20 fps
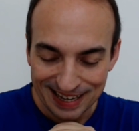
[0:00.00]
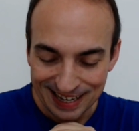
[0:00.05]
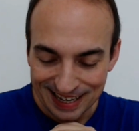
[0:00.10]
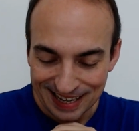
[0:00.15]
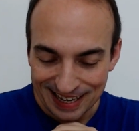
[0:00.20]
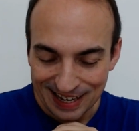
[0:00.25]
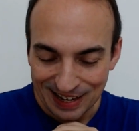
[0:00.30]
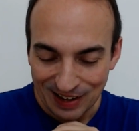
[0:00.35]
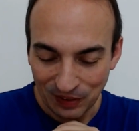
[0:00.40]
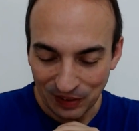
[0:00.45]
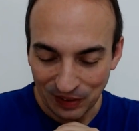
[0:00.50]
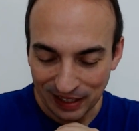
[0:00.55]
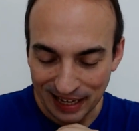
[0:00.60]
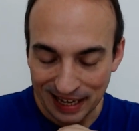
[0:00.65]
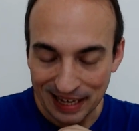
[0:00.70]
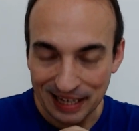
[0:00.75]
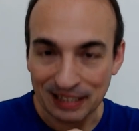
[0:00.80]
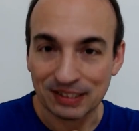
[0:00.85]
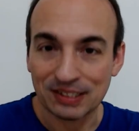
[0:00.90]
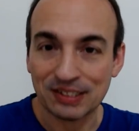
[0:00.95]

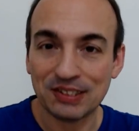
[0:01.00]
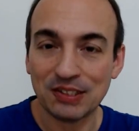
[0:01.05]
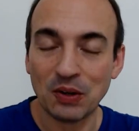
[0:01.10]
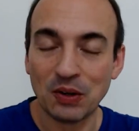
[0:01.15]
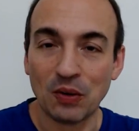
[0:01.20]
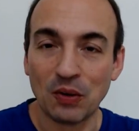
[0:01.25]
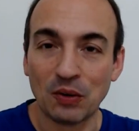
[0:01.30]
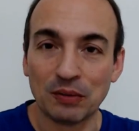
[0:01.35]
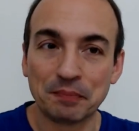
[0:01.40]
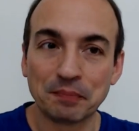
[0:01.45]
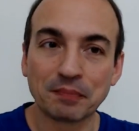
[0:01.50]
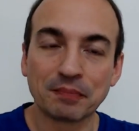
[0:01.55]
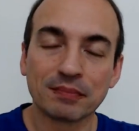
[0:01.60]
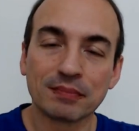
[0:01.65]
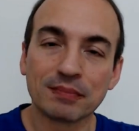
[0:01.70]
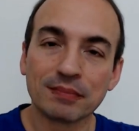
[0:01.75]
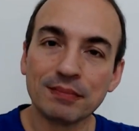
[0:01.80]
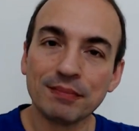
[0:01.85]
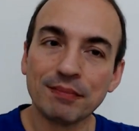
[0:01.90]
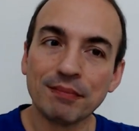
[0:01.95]
Okay, so
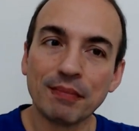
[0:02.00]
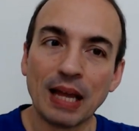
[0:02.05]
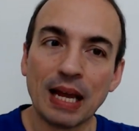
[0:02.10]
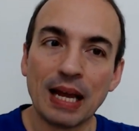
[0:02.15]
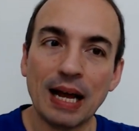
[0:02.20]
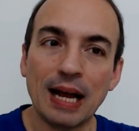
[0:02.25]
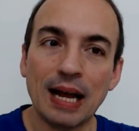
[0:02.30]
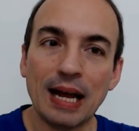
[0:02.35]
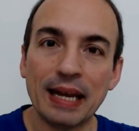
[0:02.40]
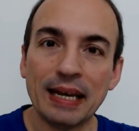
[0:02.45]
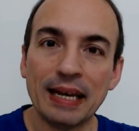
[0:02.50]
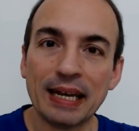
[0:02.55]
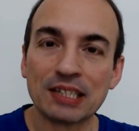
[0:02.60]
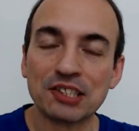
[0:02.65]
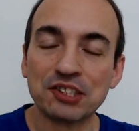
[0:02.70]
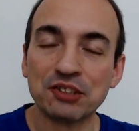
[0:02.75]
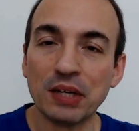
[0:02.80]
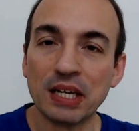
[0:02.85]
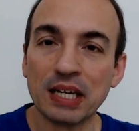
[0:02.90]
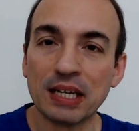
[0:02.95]
next
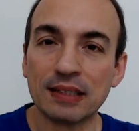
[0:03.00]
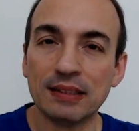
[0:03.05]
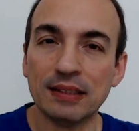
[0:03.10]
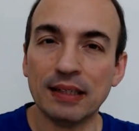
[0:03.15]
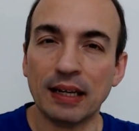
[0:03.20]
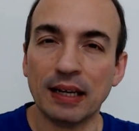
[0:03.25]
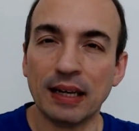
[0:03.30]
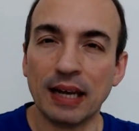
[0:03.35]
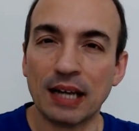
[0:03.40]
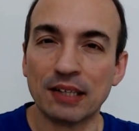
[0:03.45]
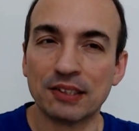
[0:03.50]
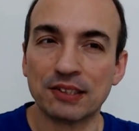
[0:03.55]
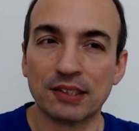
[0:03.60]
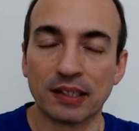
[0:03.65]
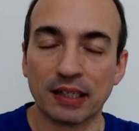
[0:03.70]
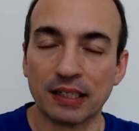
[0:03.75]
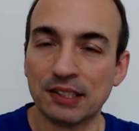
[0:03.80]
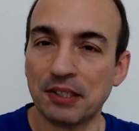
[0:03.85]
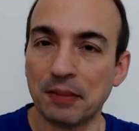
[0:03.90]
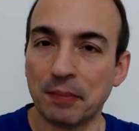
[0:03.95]
week, the last
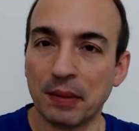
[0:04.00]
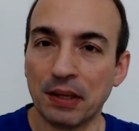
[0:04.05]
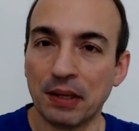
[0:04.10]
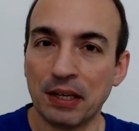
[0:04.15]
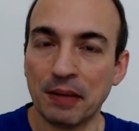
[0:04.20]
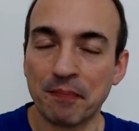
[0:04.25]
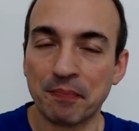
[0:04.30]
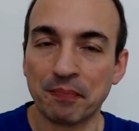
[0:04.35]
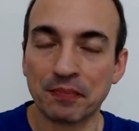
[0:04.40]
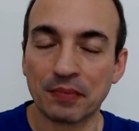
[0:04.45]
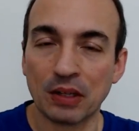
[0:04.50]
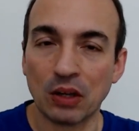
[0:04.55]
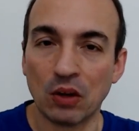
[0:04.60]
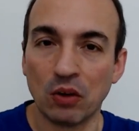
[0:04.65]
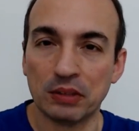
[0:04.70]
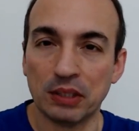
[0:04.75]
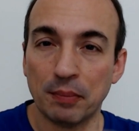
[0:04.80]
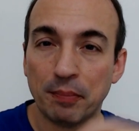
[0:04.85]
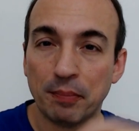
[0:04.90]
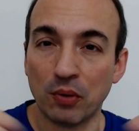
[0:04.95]
recipe of
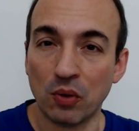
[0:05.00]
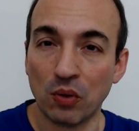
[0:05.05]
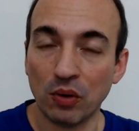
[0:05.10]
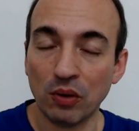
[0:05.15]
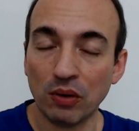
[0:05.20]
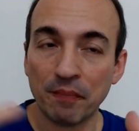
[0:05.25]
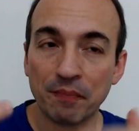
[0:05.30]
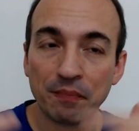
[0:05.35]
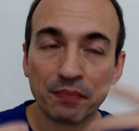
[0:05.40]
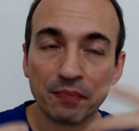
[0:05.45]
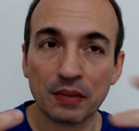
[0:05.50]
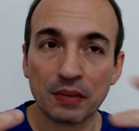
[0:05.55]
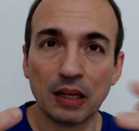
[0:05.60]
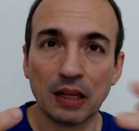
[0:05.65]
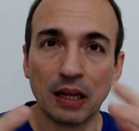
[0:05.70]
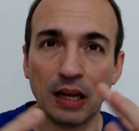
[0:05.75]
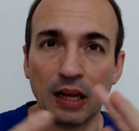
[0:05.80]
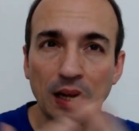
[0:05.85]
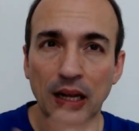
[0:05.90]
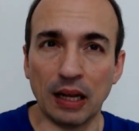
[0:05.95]
the poll,
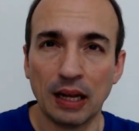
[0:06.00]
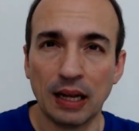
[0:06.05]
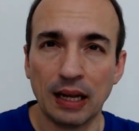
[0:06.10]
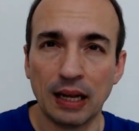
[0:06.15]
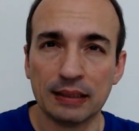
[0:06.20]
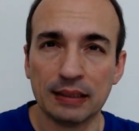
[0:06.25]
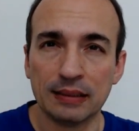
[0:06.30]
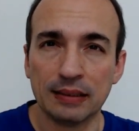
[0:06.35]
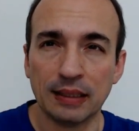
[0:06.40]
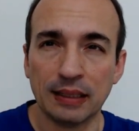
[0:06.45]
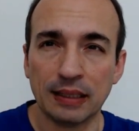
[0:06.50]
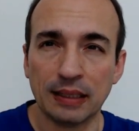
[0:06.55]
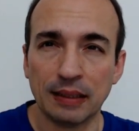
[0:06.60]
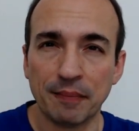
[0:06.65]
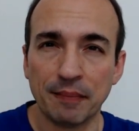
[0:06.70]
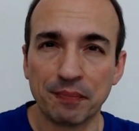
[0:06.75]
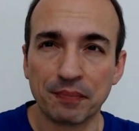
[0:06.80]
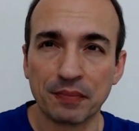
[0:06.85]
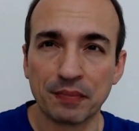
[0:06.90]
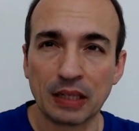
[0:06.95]

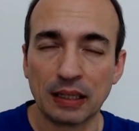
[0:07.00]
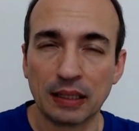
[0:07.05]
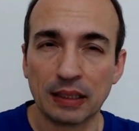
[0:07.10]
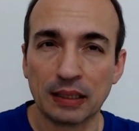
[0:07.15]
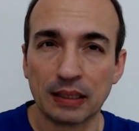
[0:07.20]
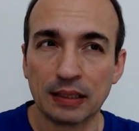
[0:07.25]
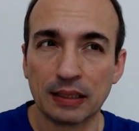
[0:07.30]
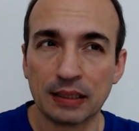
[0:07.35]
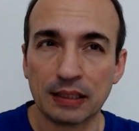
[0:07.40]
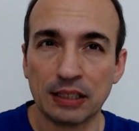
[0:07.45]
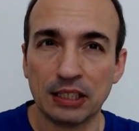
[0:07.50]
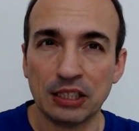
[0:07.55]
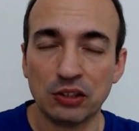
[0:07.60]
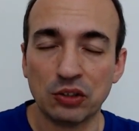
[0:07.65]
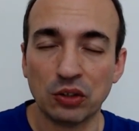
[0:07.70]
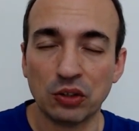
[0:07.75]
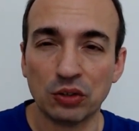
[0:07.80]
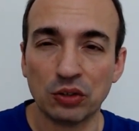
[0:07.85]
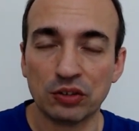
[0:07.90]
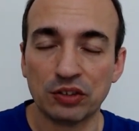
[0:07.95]
the
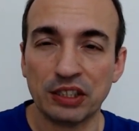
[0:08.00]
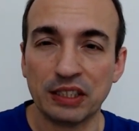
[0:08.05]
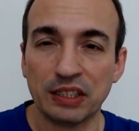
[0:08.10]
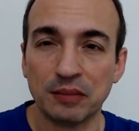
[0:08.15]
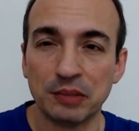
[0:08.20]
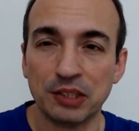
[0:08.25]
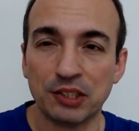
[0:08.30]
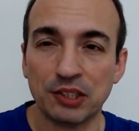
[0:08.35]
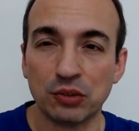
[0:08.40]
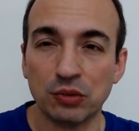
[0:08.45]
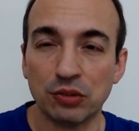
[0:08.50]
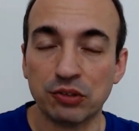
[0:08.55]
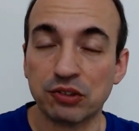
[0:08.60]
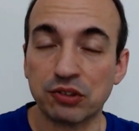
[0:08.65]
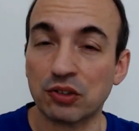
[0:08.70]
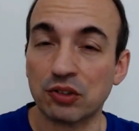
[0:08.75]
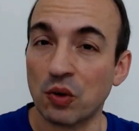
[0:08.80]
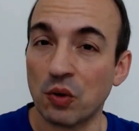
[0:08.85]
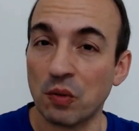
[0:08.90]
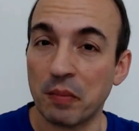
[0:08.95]
keto tiramisu
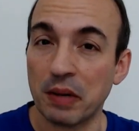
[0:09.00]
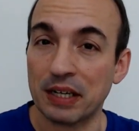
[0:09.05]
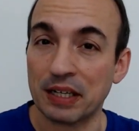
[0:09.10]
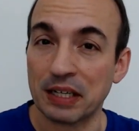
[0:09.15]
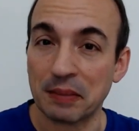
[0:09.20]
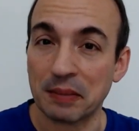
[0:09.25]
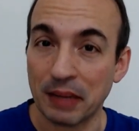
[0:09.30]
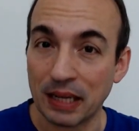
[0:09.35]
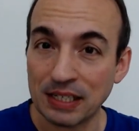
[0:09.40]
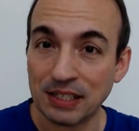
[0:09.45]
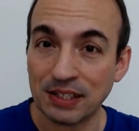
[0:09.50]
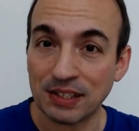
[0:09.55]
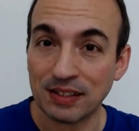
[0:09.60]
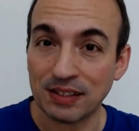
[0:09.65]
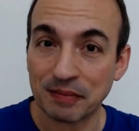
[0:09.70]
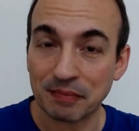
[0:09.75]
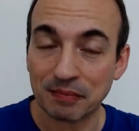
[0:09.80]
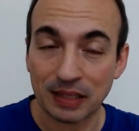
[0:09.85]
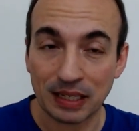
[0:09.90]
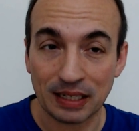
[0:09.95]
strawberry based,
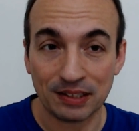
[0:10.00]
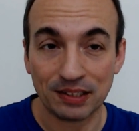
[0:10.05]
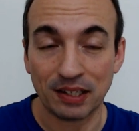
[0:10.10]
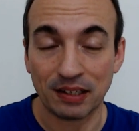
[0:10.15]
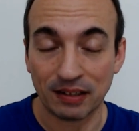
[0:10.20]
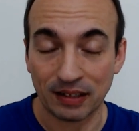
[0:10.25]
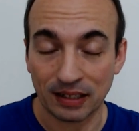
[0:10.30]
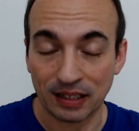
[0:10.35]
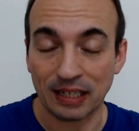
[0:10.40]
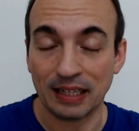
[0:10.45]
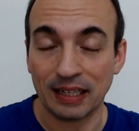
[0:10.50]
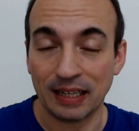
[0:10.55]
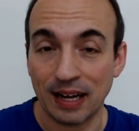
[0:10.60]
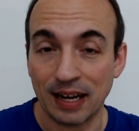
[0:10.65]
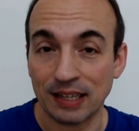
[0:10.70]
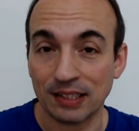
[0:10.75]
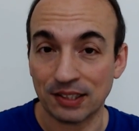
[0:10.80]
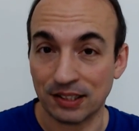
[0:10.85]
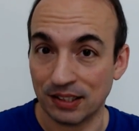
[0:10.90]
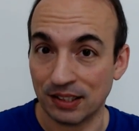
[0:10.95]
is a really nice
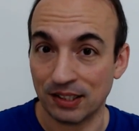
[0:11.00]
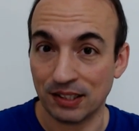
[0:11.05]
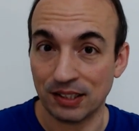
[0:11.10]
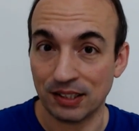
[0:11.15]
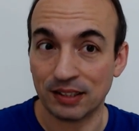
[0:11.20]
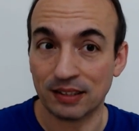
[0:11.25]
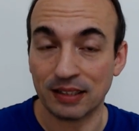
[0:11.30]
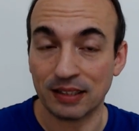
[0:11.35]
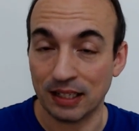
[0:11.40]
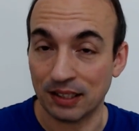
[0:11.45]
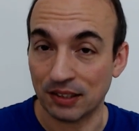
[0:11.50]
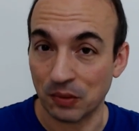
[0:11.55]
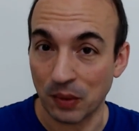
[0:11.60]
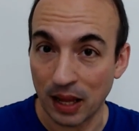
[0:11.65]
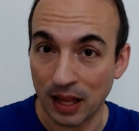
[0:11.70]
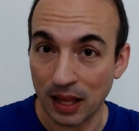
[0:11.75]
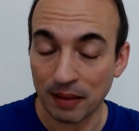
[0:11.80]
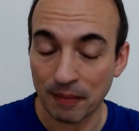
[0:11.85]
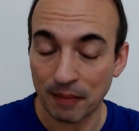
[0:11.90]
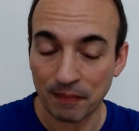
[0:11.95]
dessert as
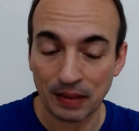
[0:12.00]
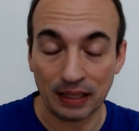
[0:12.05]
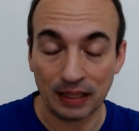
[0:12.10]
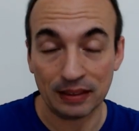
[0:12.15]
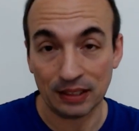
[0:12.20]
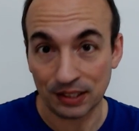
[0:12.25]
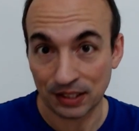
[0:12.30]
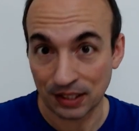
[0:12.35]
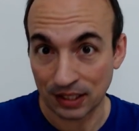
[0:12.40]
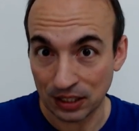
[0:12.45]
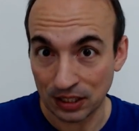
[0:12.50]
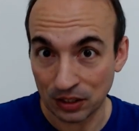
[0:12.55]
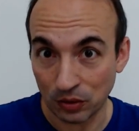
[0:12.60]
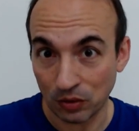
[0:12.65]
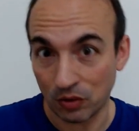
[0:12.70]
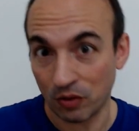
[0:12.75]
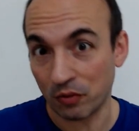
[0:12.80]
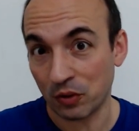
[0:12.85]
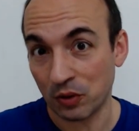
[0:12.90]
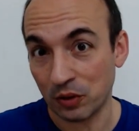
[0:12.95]
well, and is keto, of
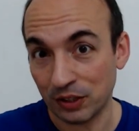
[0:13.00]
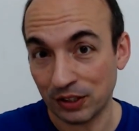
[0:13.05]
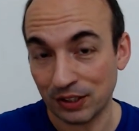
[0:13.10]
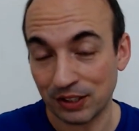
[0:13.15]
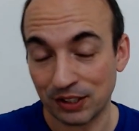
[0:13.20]
course.